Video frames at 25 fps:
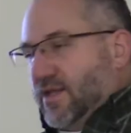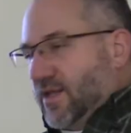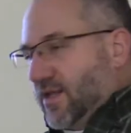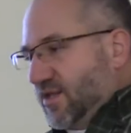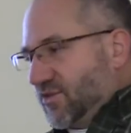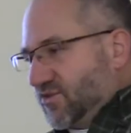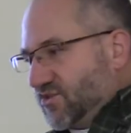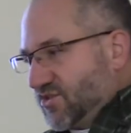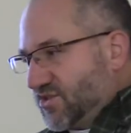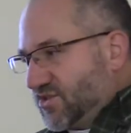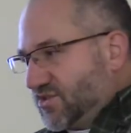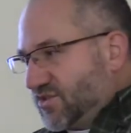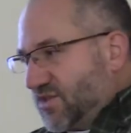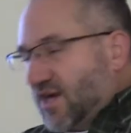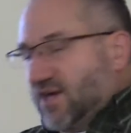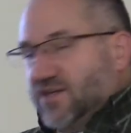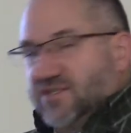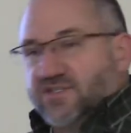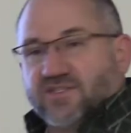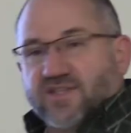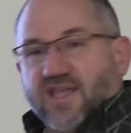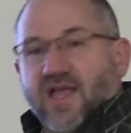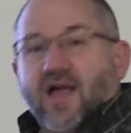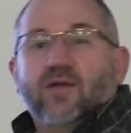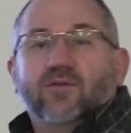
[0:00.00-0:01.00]
it
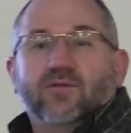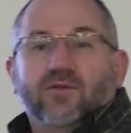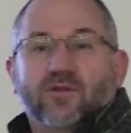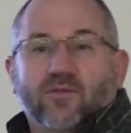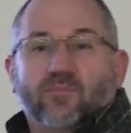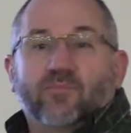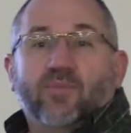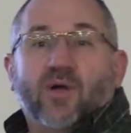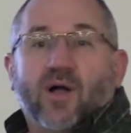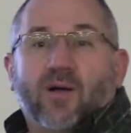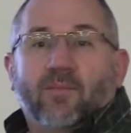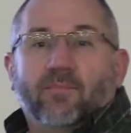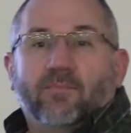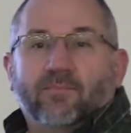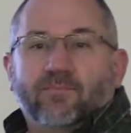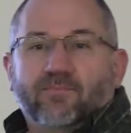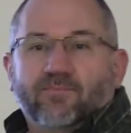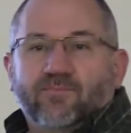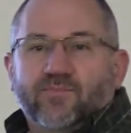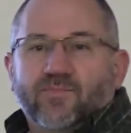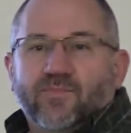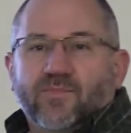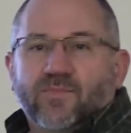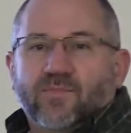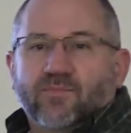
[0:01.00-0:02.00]
starts that little pump
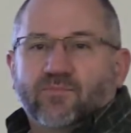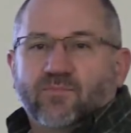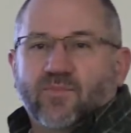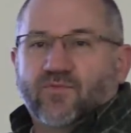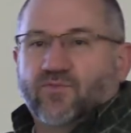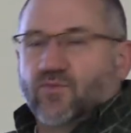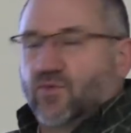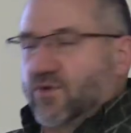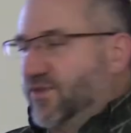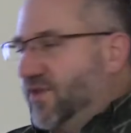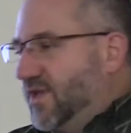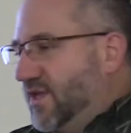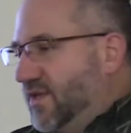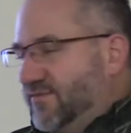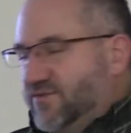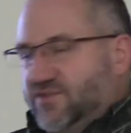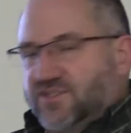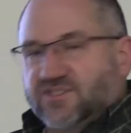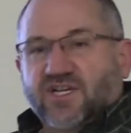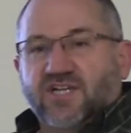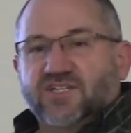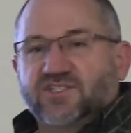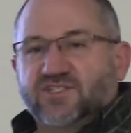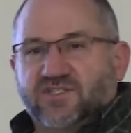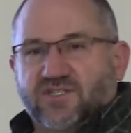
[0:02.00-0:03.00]
before they even
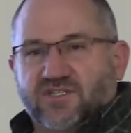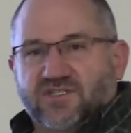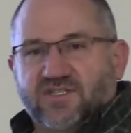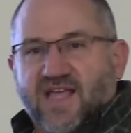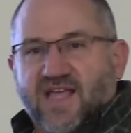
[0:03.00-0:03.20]
touch the